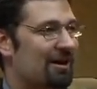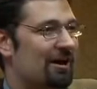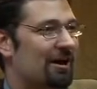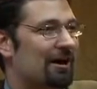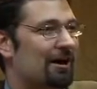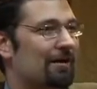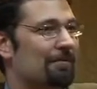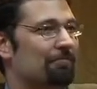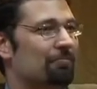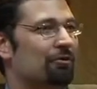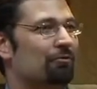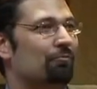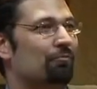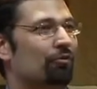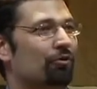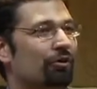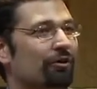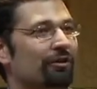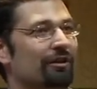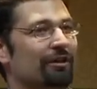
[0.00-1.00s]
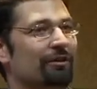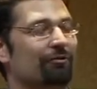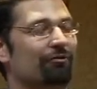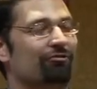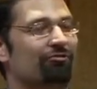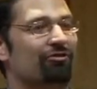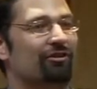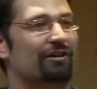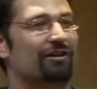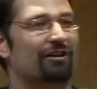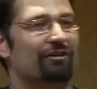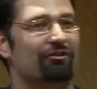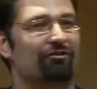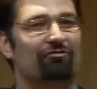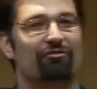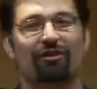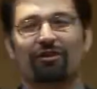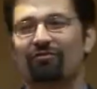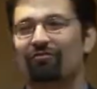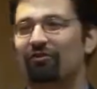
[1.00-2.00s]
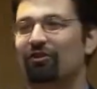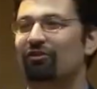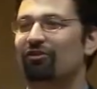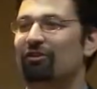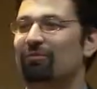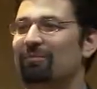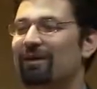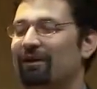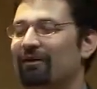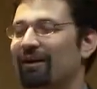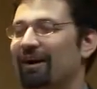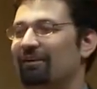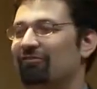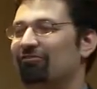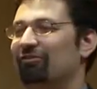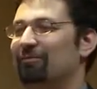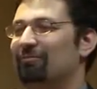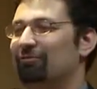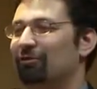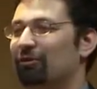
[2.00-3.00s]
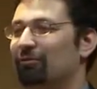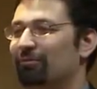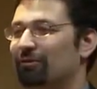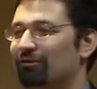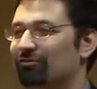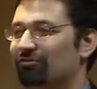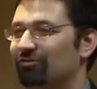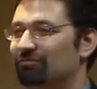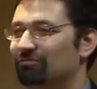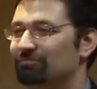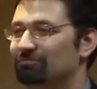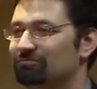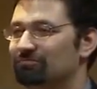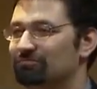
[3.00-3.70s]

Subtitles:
the more that you'll see that there's very few of them that are actually pro-abortion.